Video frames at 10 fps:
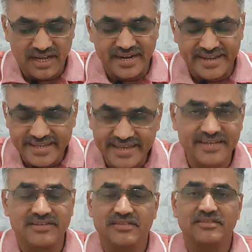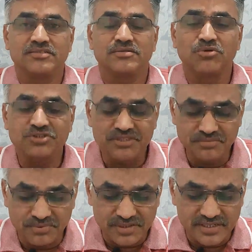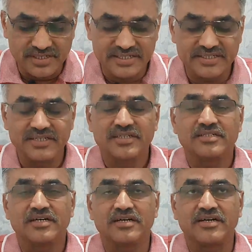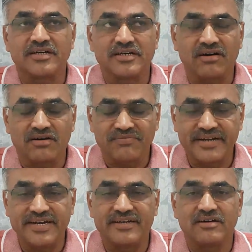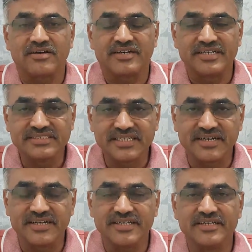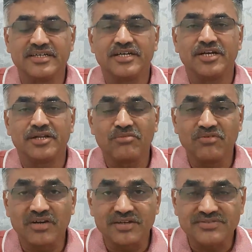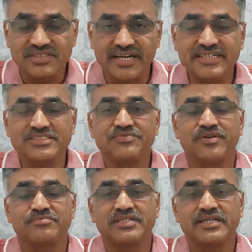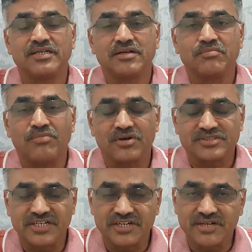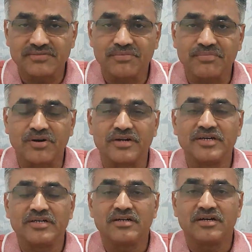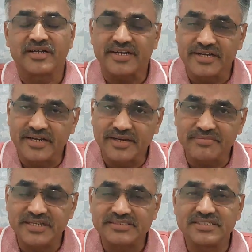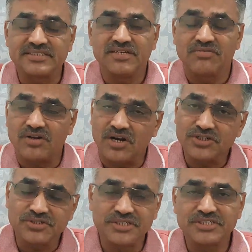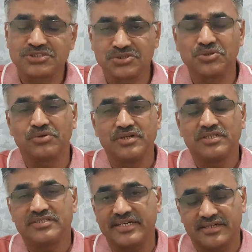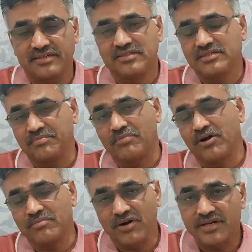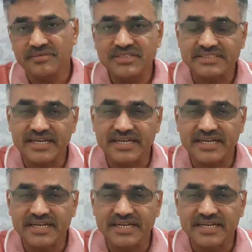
And again, the most importantly, of late or recently, removal of sludge from the pond, center of the pond on a regular basis will also ensure that the pond bottom is